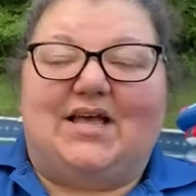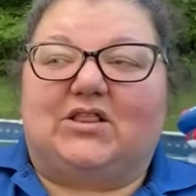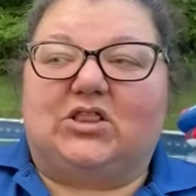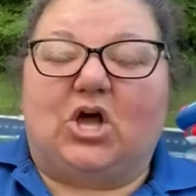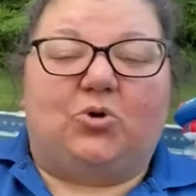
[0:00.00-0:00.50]

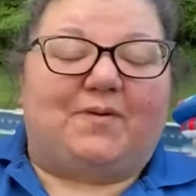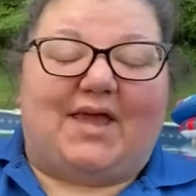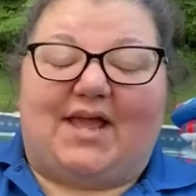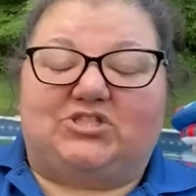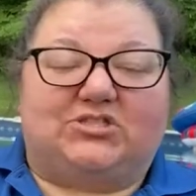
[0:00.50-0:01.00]
Low
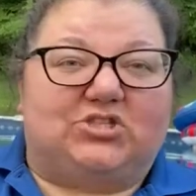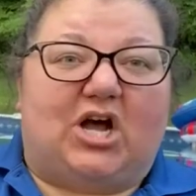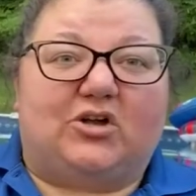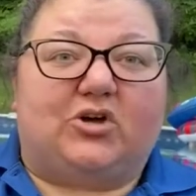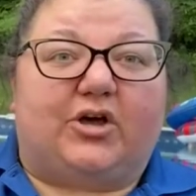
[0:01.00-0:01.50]
pH is
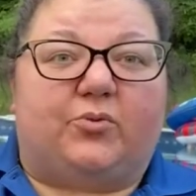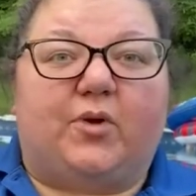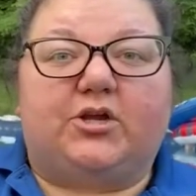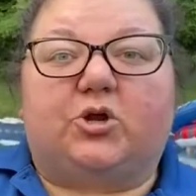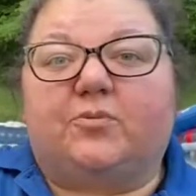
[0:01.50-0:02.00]
not good.
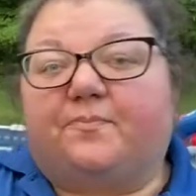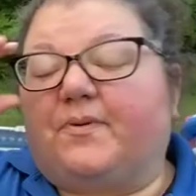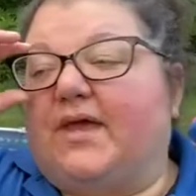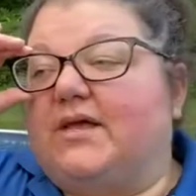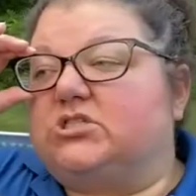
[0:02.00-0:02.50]
When your
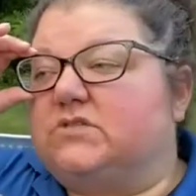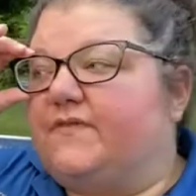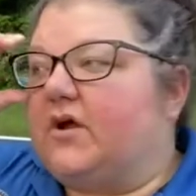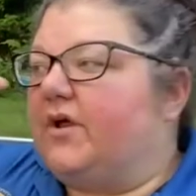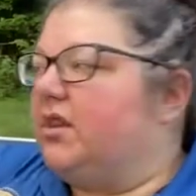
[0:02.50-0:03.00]
pH is
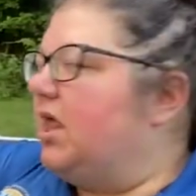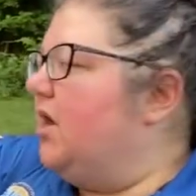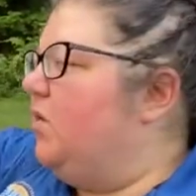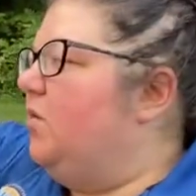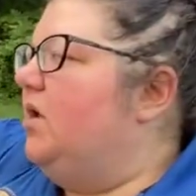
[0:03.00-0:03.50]
very
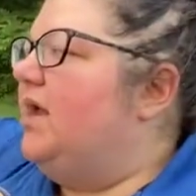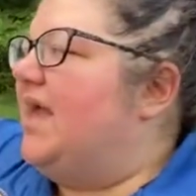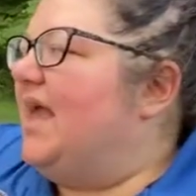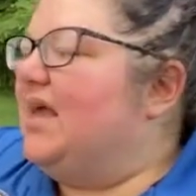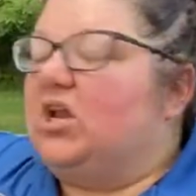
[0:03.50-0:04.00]
low,
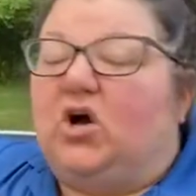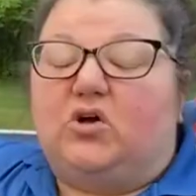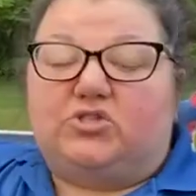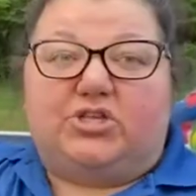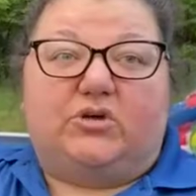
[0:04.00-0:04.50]
it can
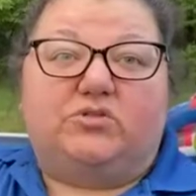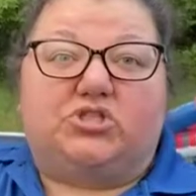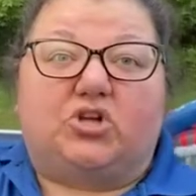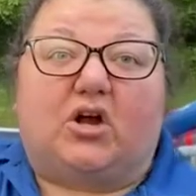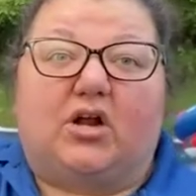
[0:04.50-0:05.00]
also
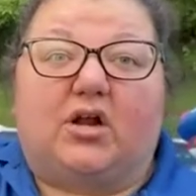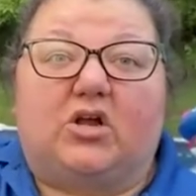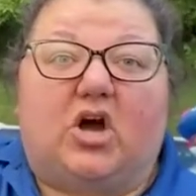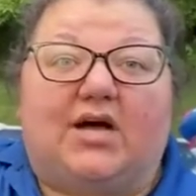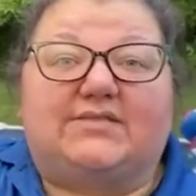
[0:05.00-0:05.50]
start
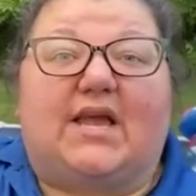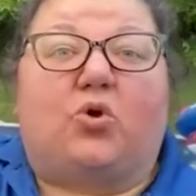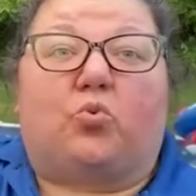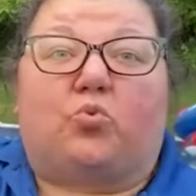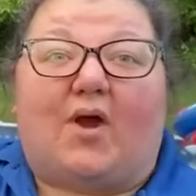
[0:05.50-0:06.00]
causing
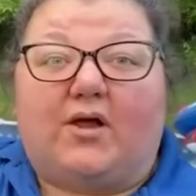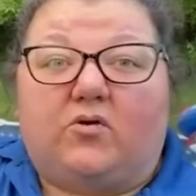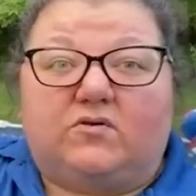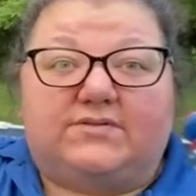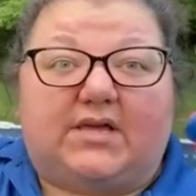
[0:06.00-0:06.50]

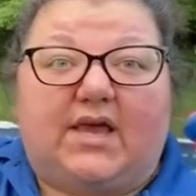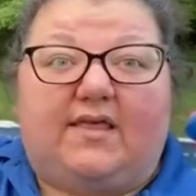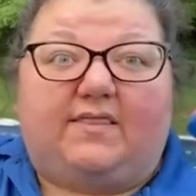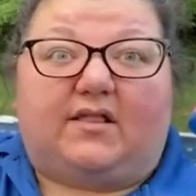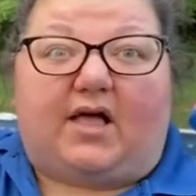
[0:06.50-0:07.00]
wrinkles
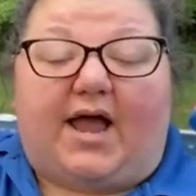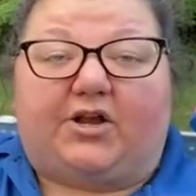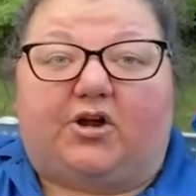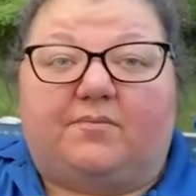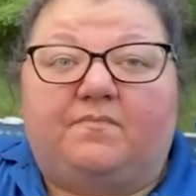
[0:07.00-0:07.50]
in the
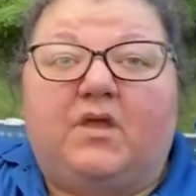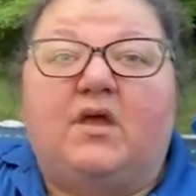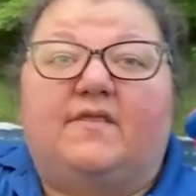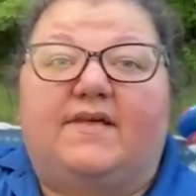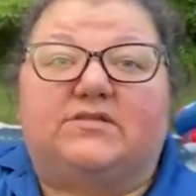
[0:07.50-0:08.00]
liner.
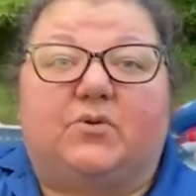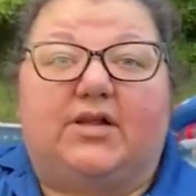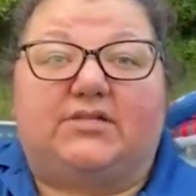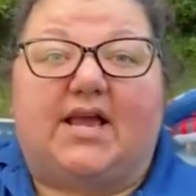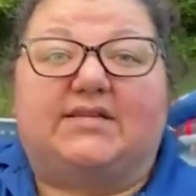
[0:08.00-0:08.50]
That's when
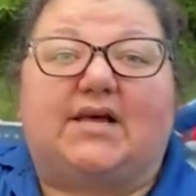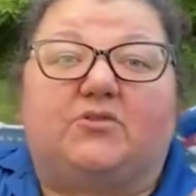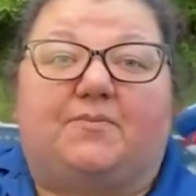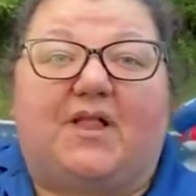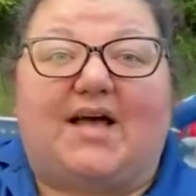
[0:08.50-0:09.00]
it takes out
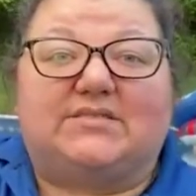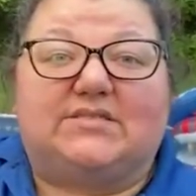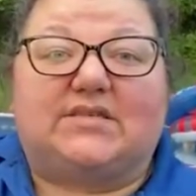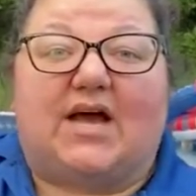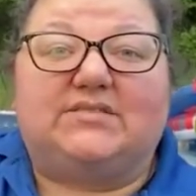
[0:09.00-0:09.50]
the
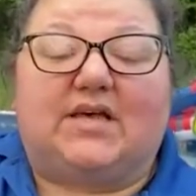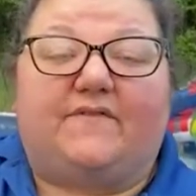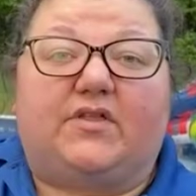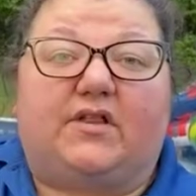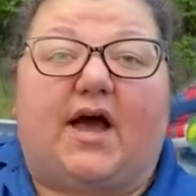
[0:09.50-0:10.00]
plasticides
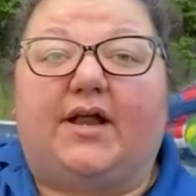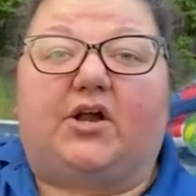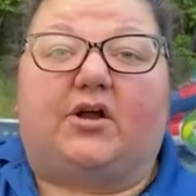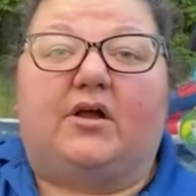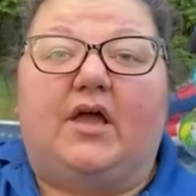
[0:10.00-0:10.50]
of the
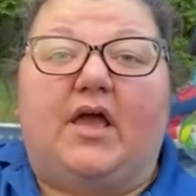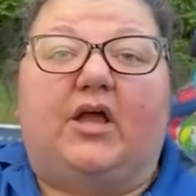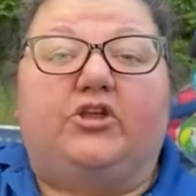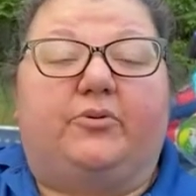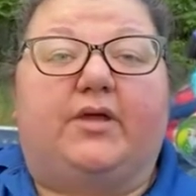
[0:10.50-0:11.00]
liner
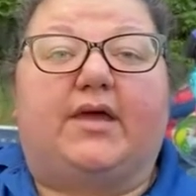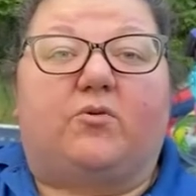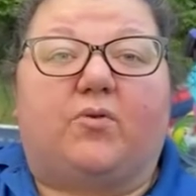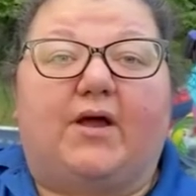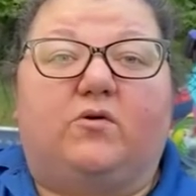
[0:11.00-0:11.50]
and you can get
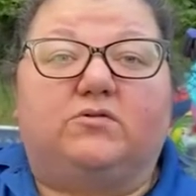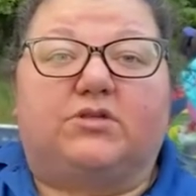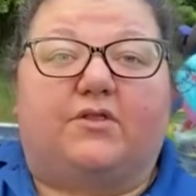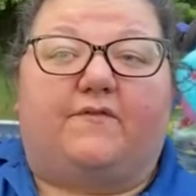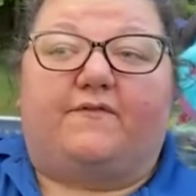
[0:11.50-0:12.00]
wrinkles
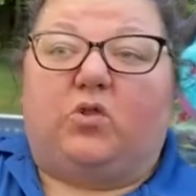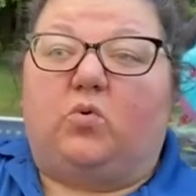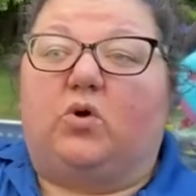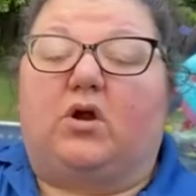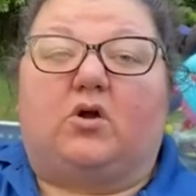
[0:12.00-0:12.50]
on the
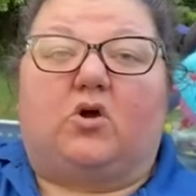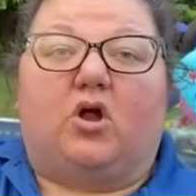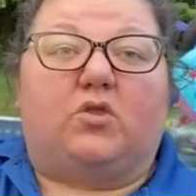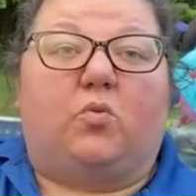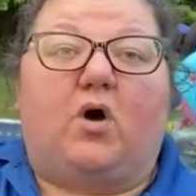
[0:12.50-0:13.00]
floor or
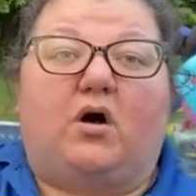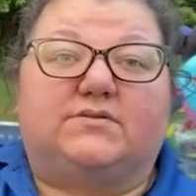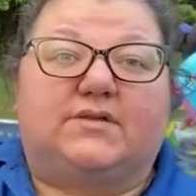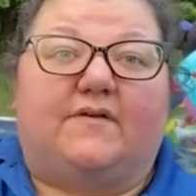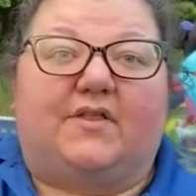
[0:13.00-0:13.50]
on the
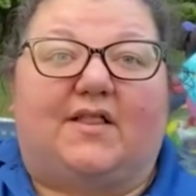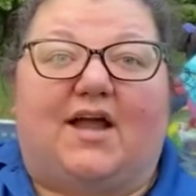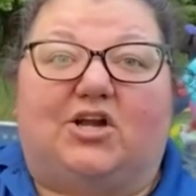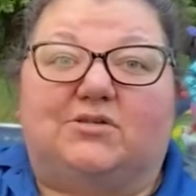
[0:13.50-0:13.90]
walls of the liner.